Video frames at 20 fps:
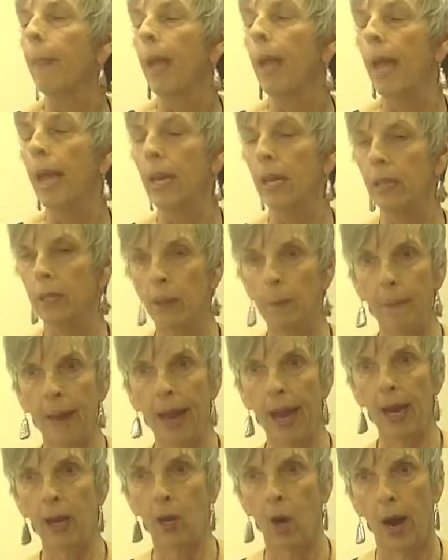and in the
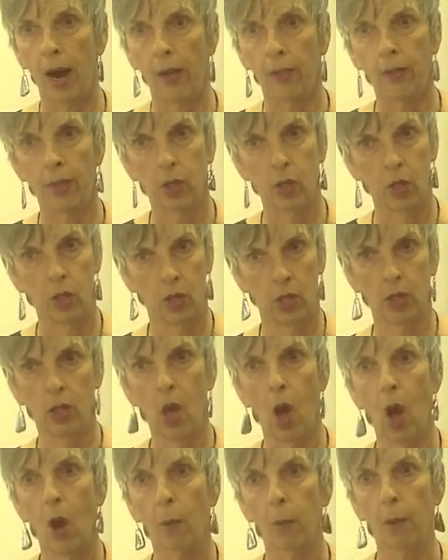background there's a
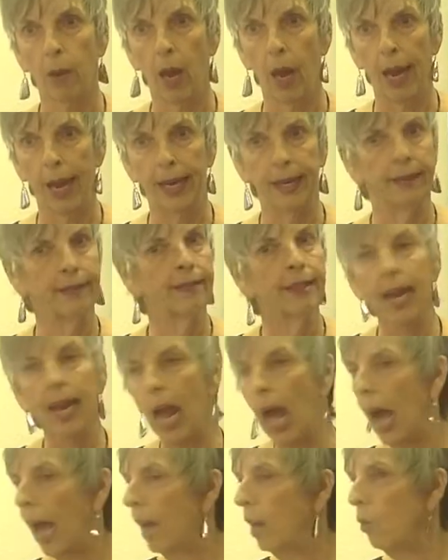song playing that
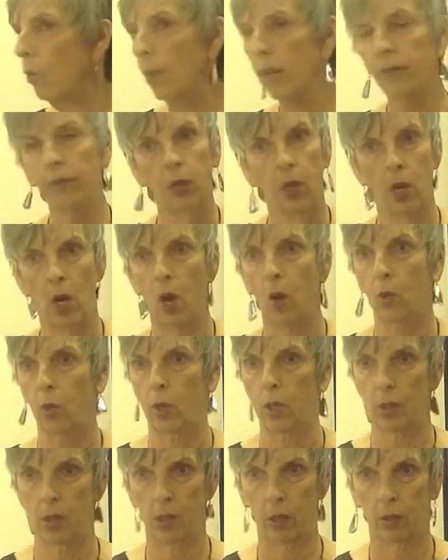I don't even
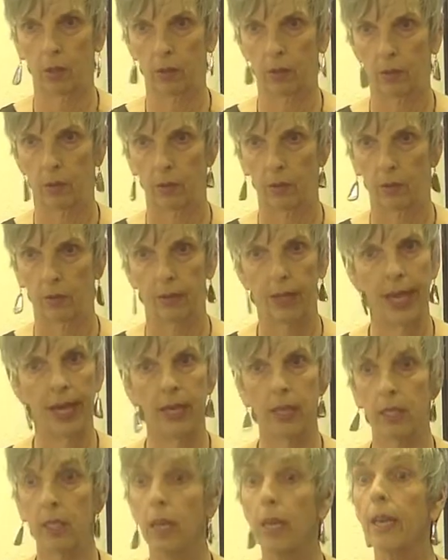notice. That
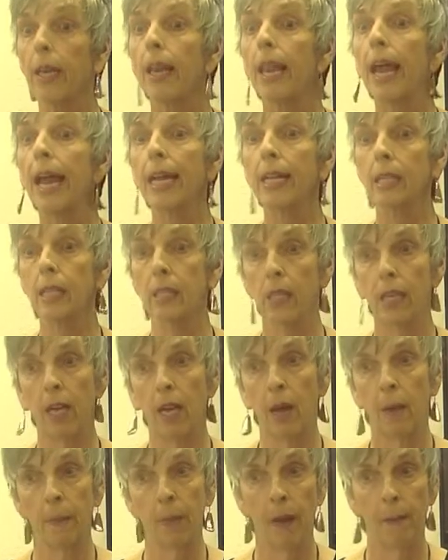is the last thing
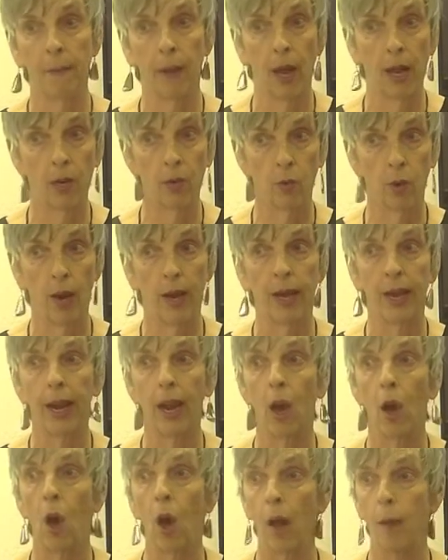on my mind right
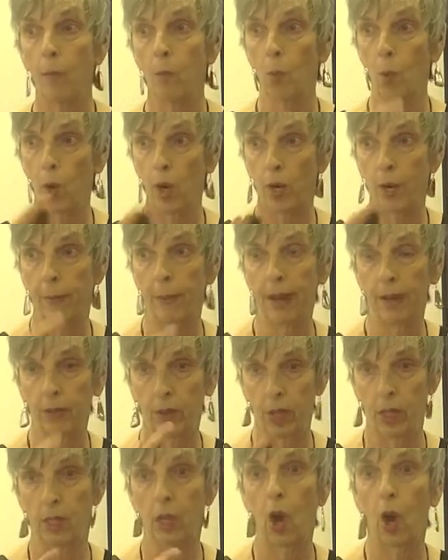now. I'm worried about
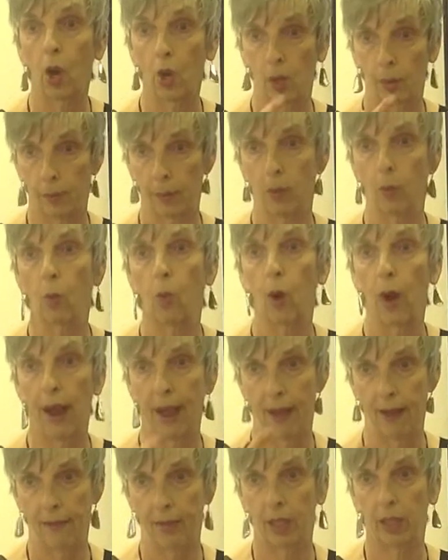this argument we're
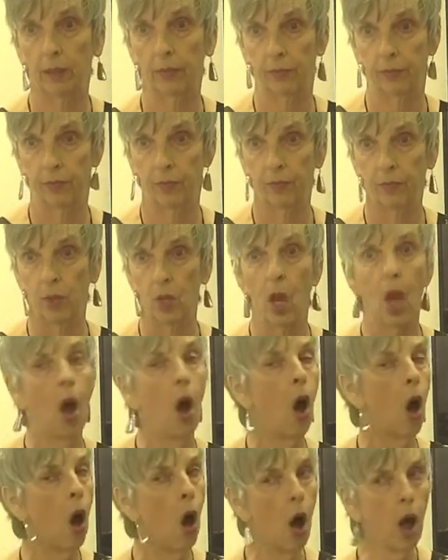having.
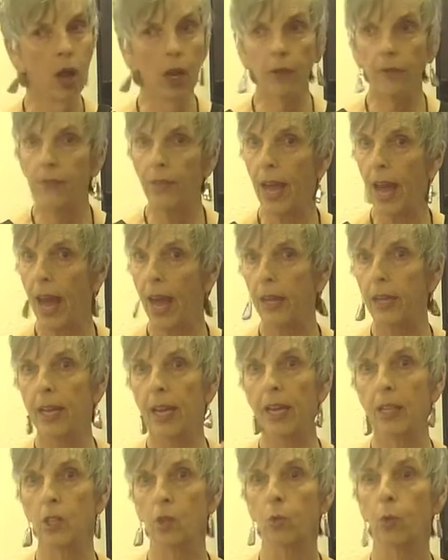All of that
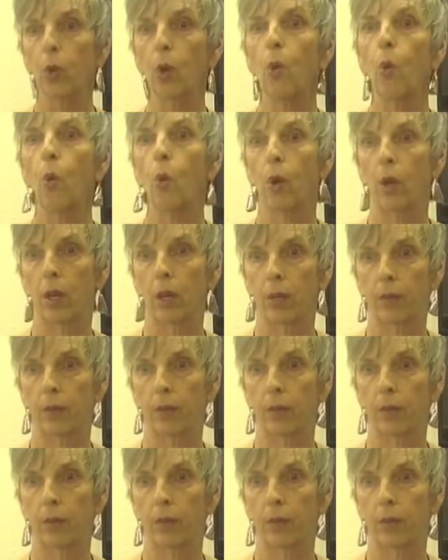gets recorded.